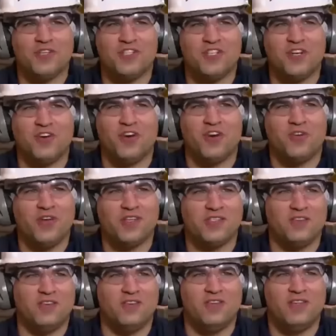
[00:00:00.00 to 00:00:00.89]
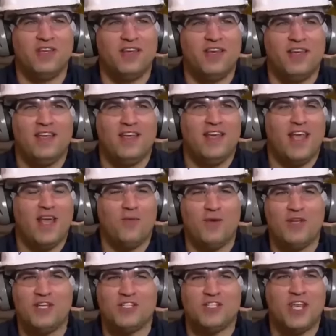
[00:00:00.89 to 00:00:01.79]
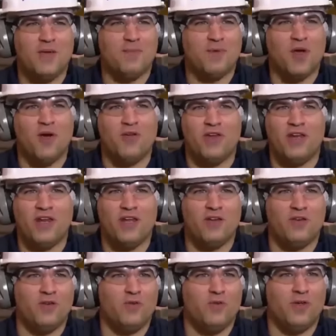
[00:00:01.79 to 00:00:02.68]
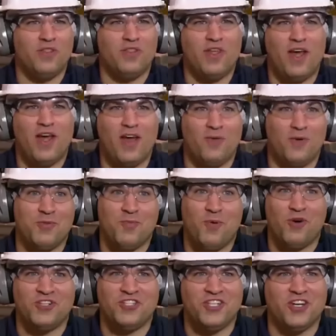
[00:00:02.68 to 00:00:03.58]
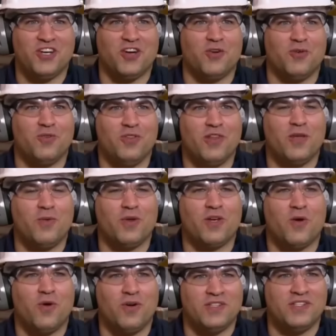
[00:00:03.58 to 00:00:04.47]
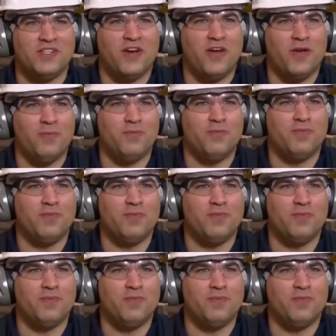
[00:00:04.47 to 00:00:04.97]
with a sugar crystal, and we just keep coating it with uh, with more sugar, liquid corn syrup.